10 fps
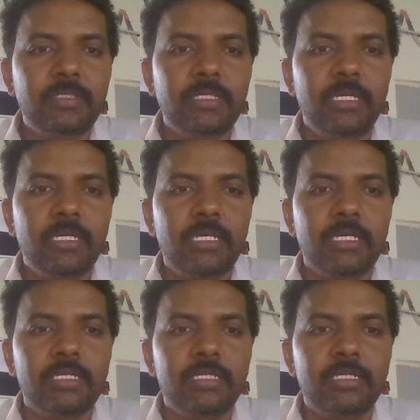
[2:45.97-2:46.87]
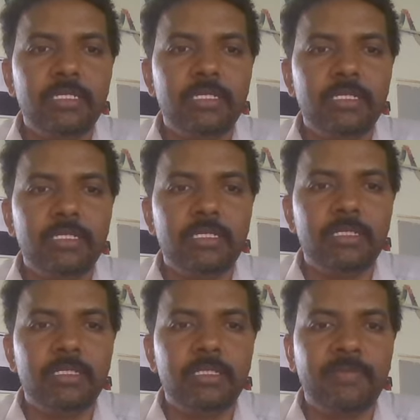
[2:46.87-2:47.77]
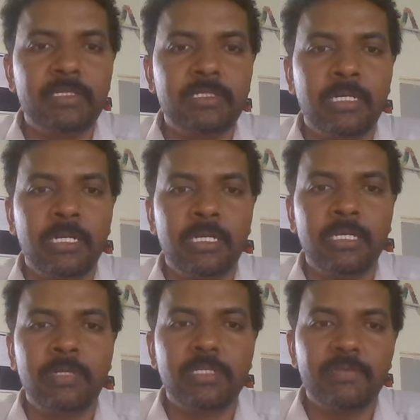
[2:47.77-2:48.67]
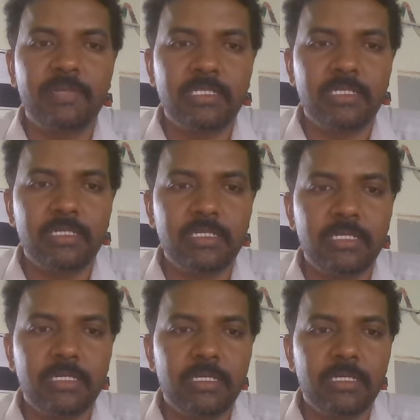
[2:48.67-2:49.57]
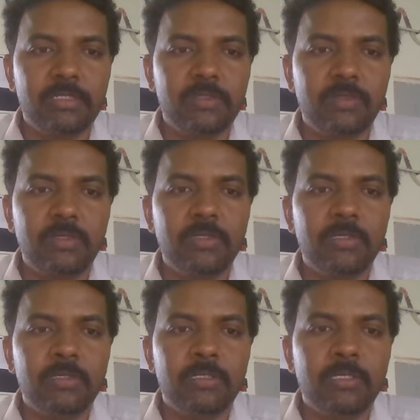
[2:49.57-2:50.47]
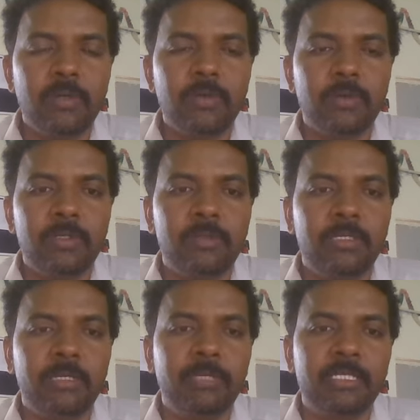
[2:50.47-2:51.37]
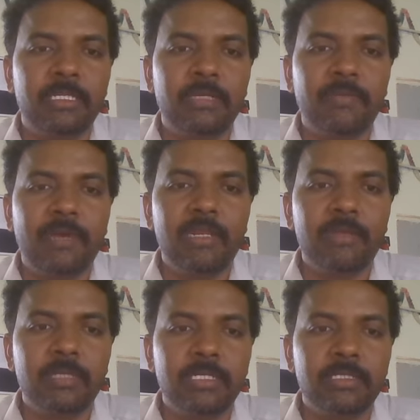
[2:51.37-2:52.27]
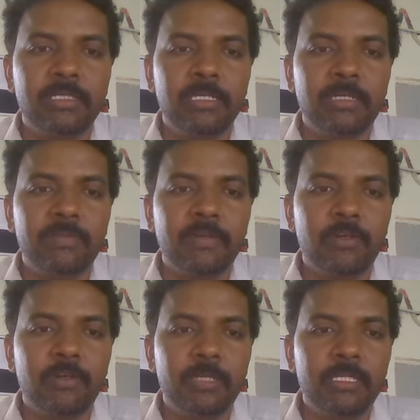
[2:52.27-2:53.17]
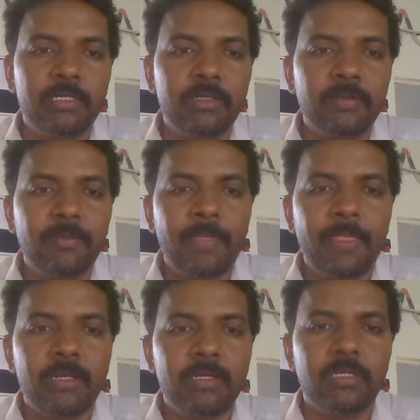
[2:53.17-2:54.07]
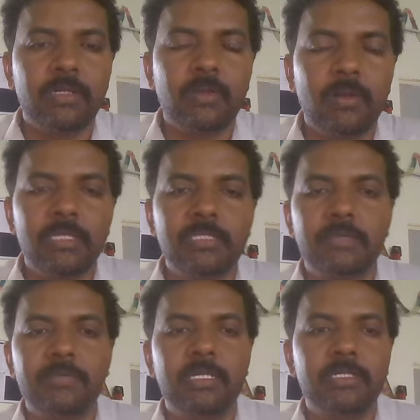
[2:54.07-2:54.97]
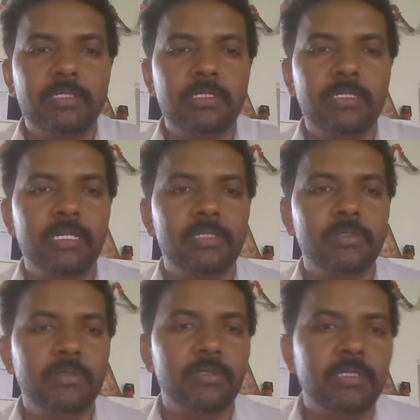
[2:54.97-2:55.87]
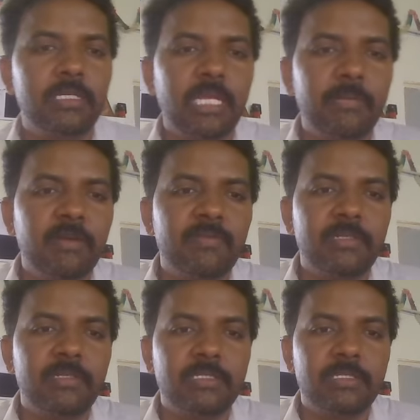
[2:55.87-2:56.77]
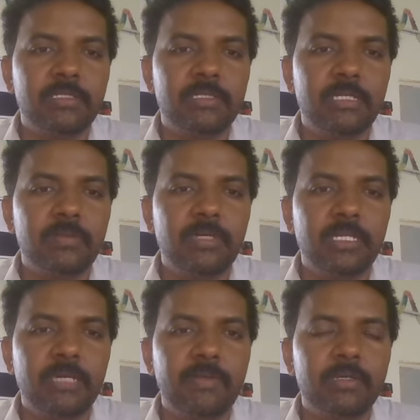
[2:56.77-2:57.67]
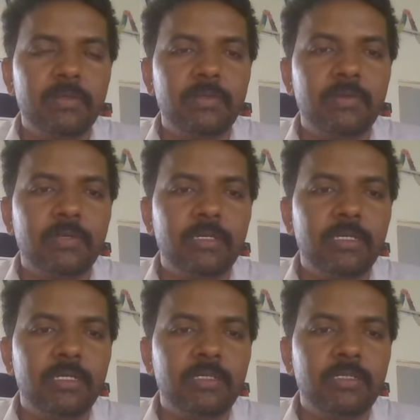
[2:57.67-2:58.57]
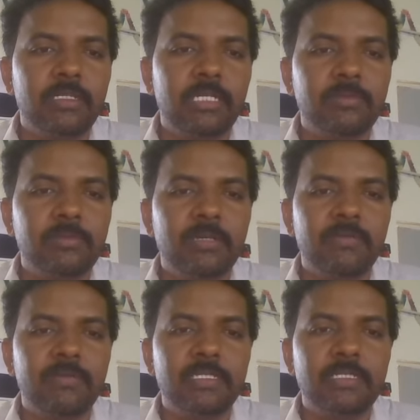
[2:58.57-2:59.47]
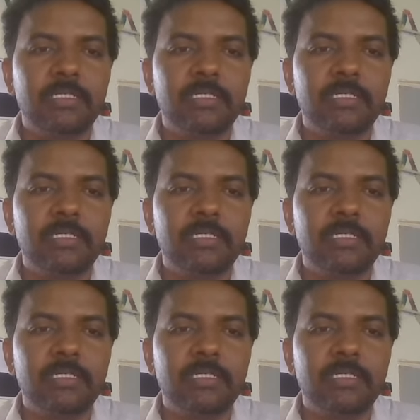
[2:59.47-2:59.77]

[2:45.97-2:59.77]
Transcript: here the function and the units of resistors, and also how you can measure the value of the resistor, and followed by the tolerance of the resistors, and also the type of resistors that we are having. Okay, the types of resistors are